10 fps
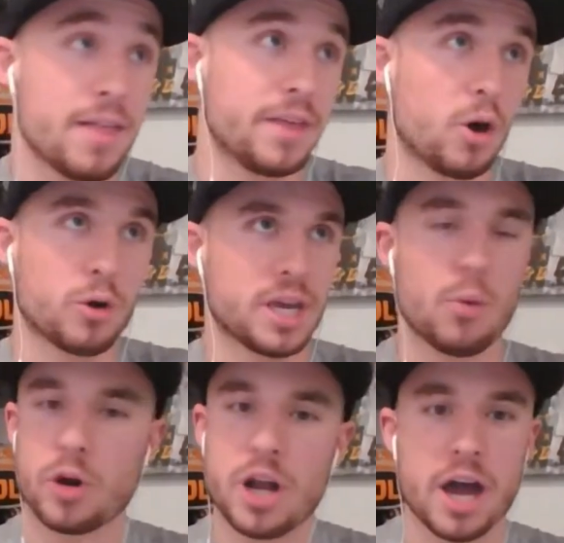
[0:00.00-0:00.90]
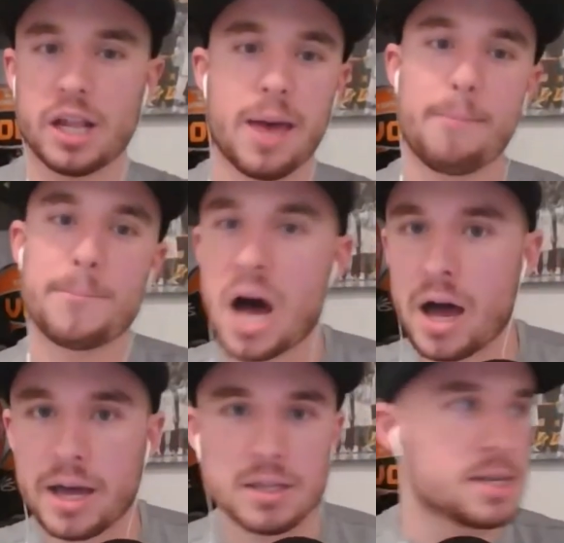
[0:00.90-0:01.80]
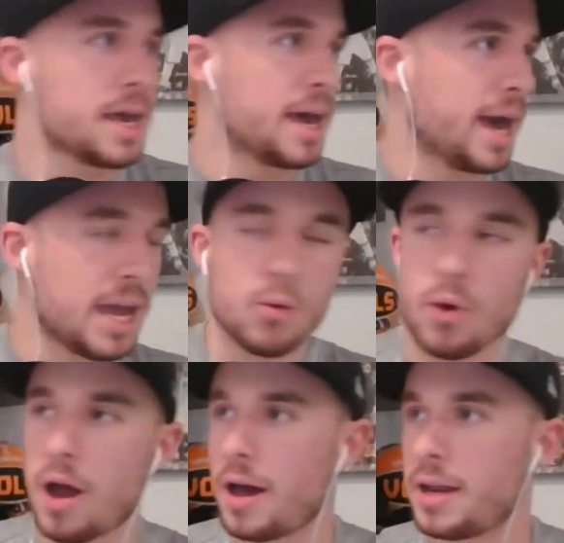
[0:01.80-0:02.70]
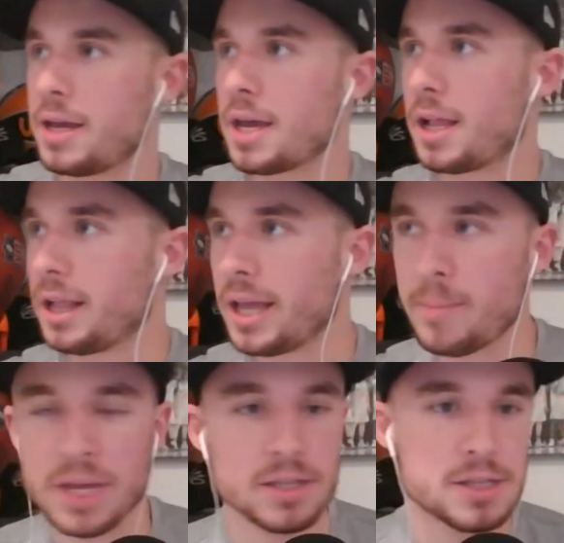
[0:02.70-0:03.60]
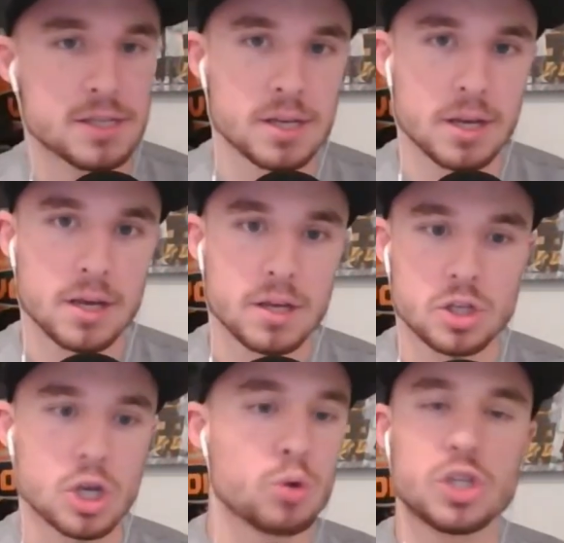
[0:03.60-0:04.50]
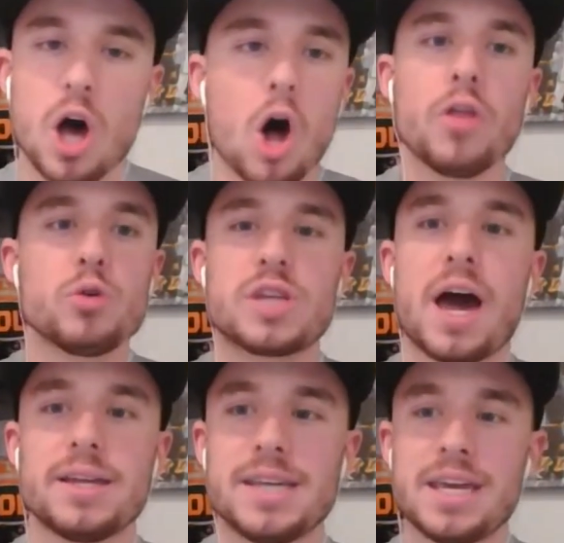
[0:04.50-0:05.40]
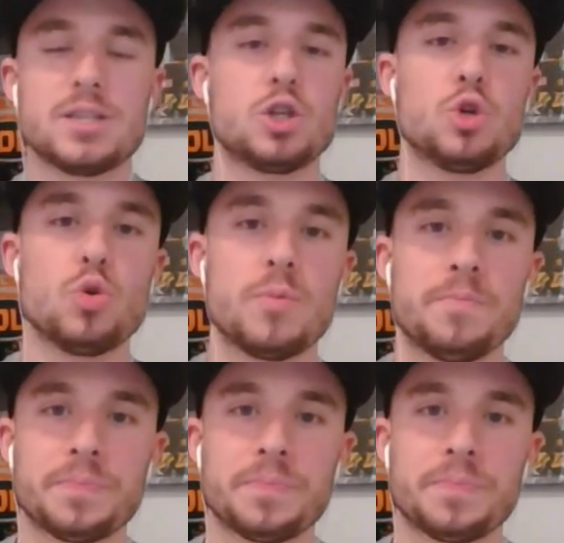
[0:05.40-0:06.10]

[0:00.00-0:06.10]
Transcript: Okay, we're not going to let Bonds, A-Rod, Clemens, Sosa, all those guys into